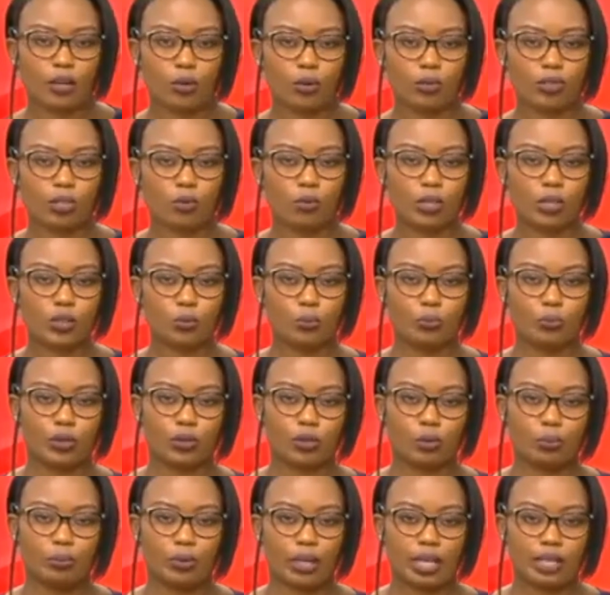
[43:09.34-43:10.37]
I'd also want to
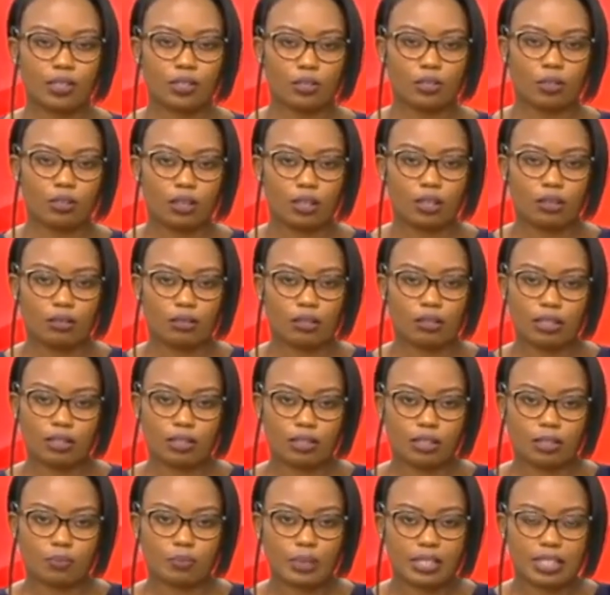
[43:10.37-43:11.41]
pick your brains on
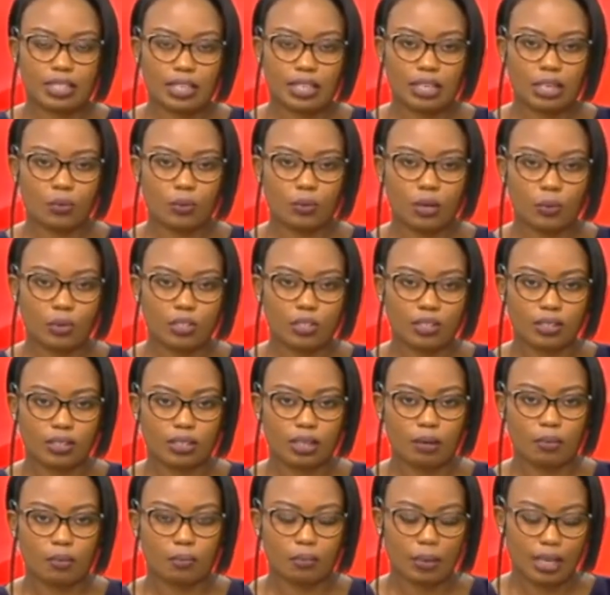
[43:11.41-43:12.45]
this particular one, which
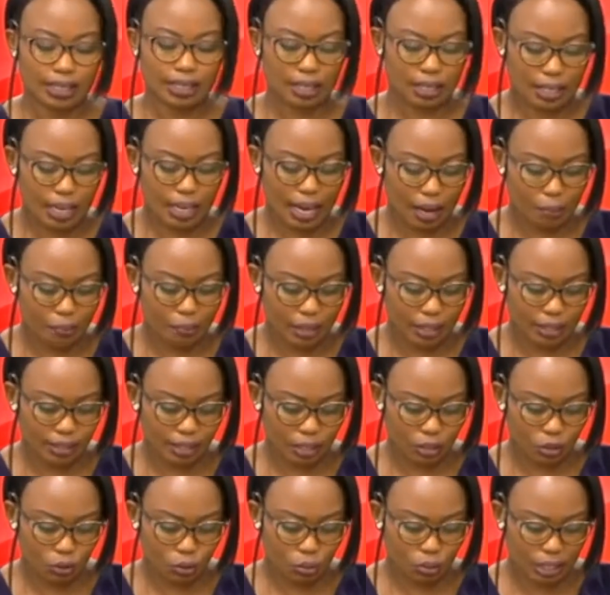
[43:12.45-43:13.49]
is a matter that happened, is
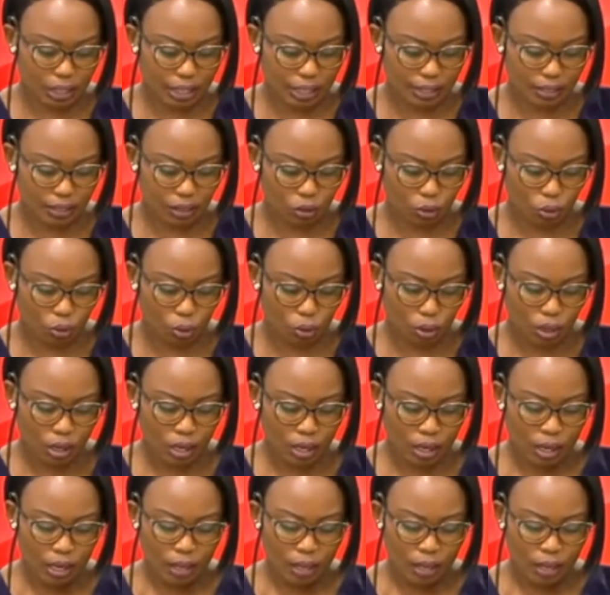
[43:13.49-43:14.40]
it two days ago?